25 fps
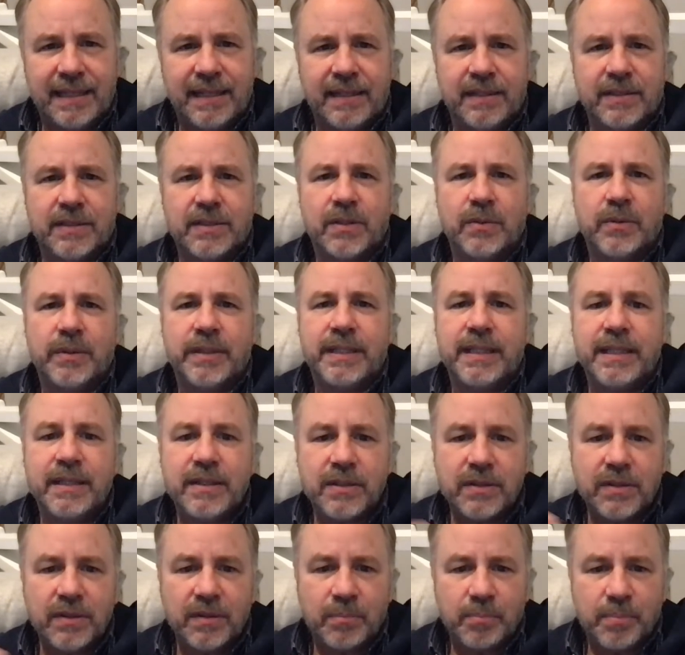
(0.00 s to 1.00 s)
and so
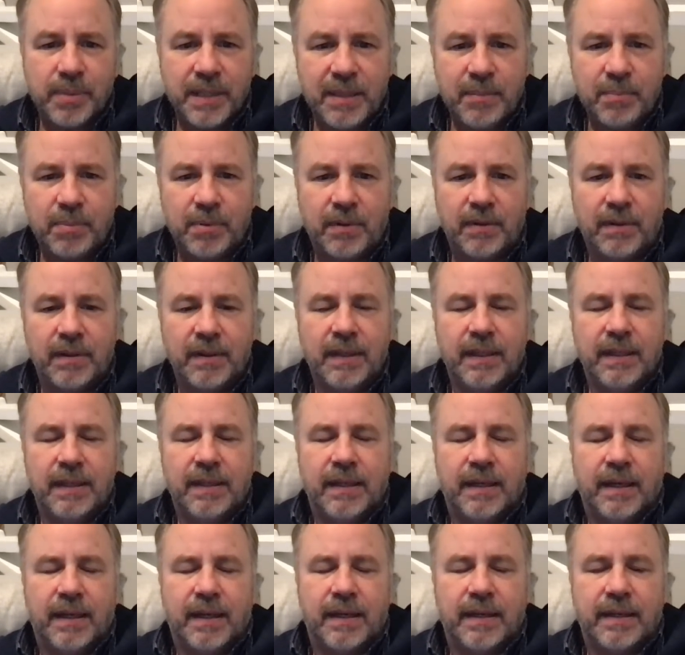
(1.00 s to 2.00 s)
additional people
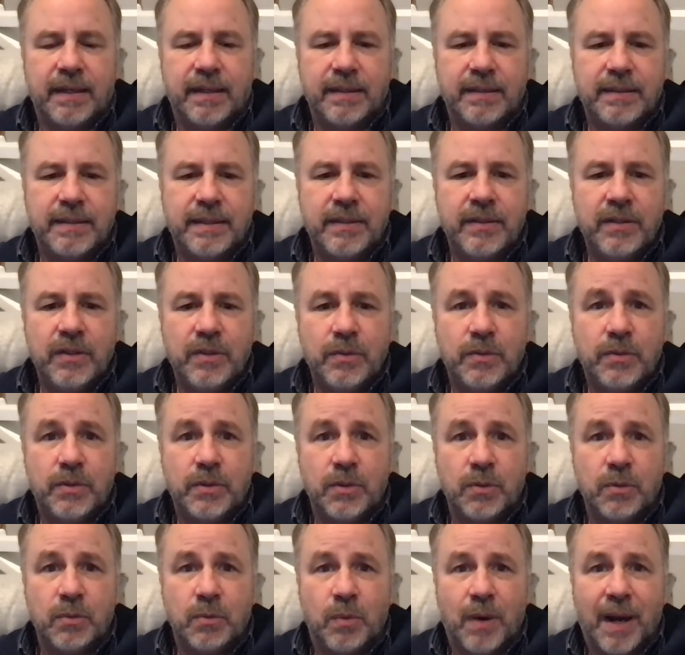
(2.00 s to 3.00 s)
continued
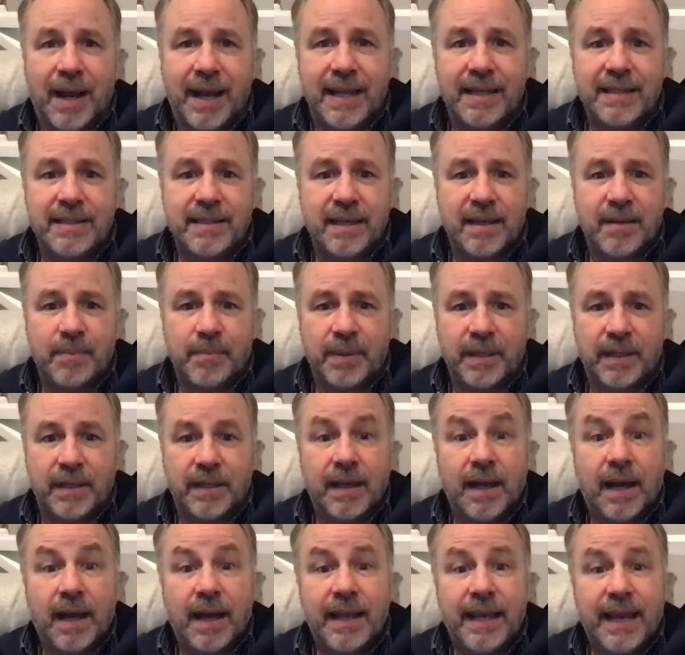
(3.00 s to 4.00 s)
to rise up. And
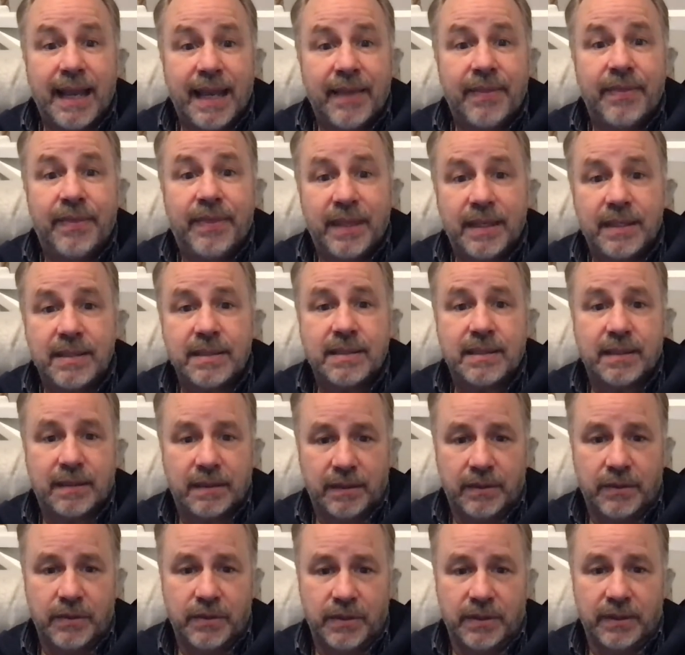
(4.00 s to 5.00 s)
God had this
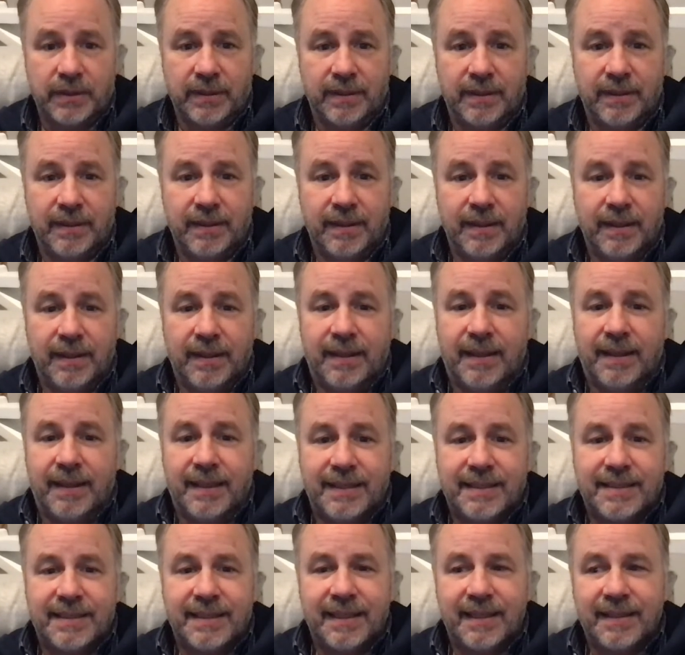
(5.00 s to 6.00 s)
solution. He
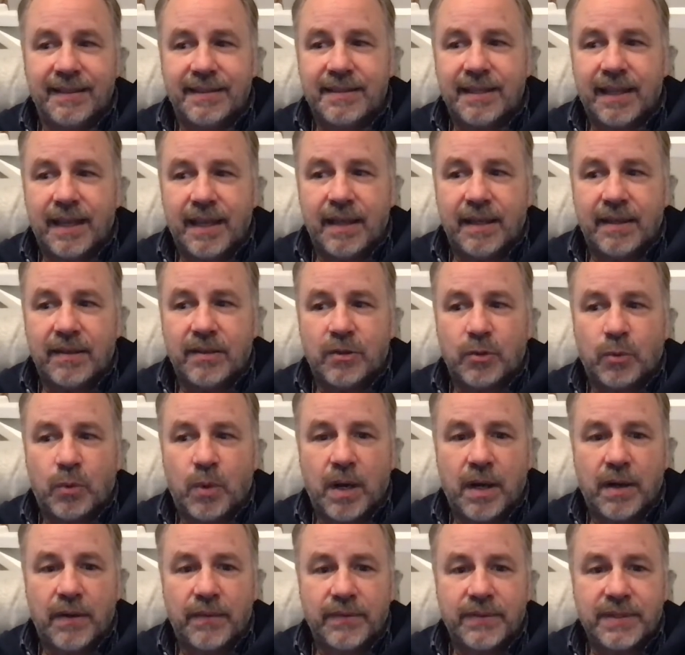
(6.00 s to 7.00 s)
said, take
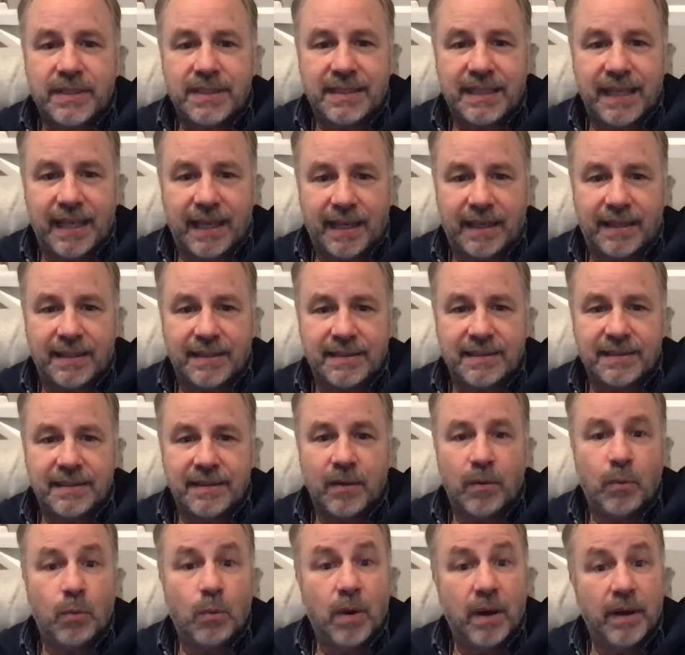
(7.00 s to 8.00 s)
12 sticks,
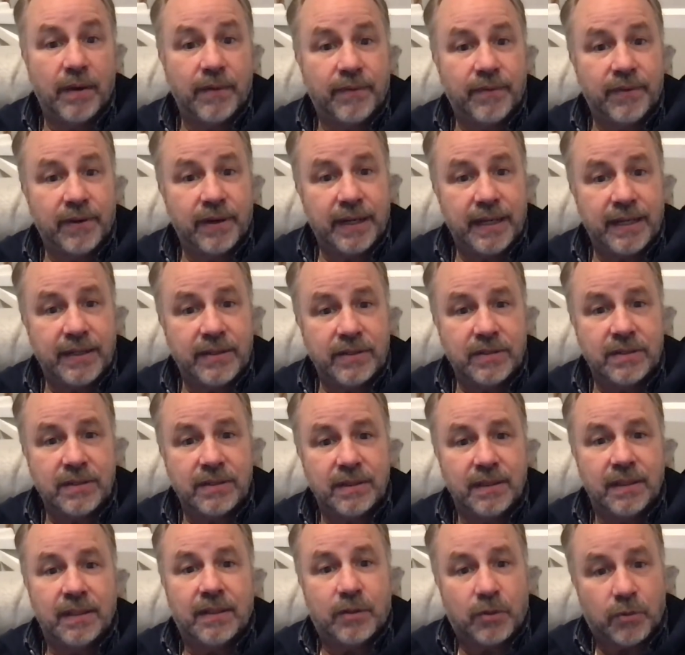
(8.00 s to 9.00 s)
one for each
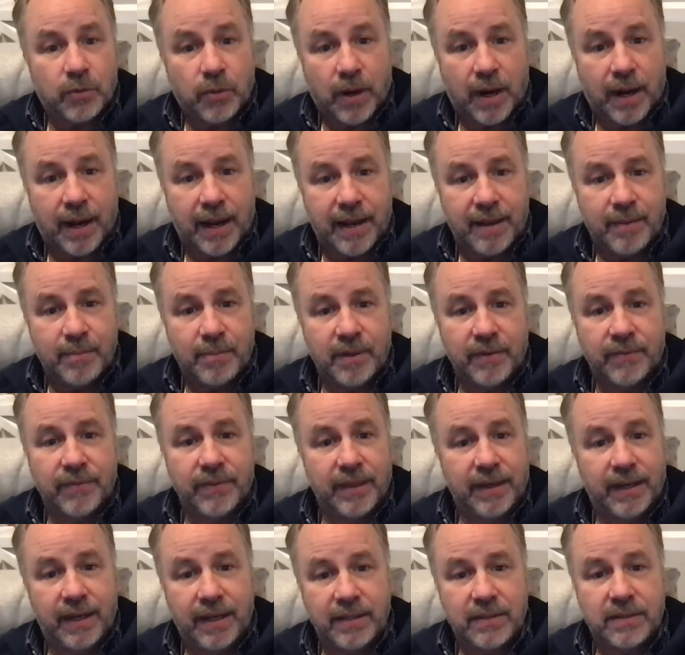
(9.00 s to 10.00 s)
tribe of
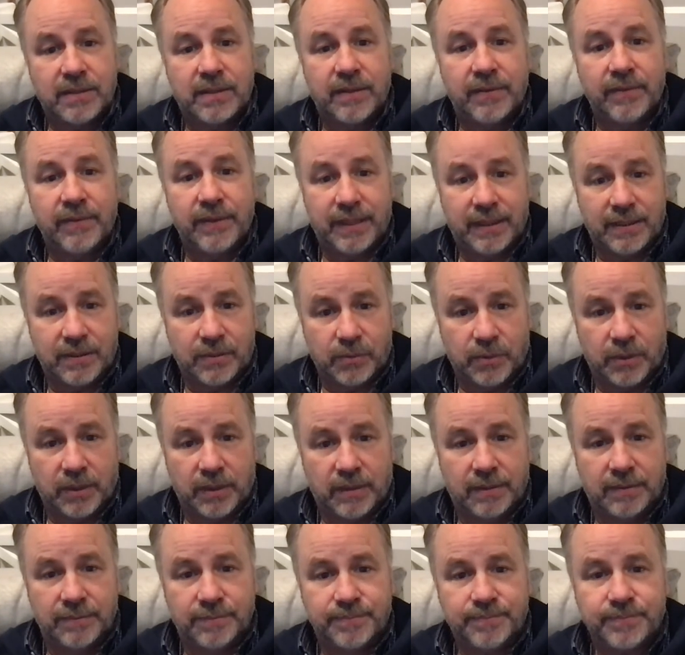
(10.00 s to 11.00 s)
the nation of
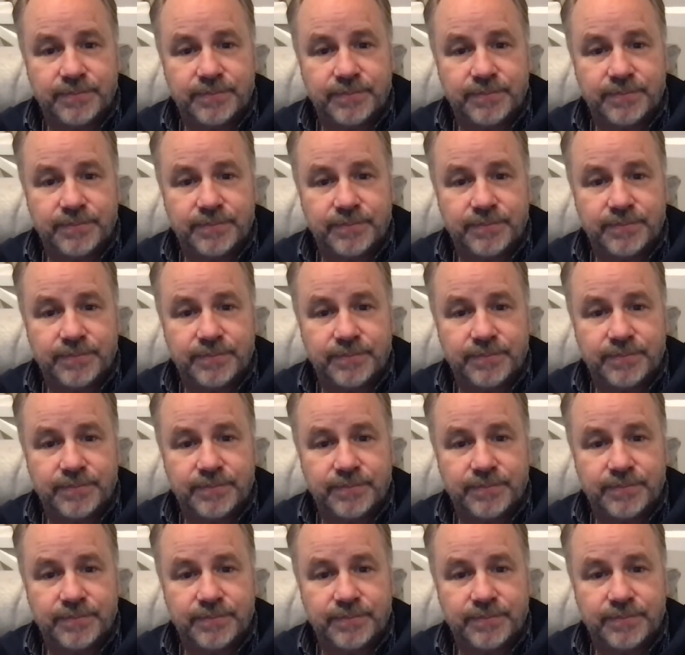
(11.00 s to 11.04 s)
Israel,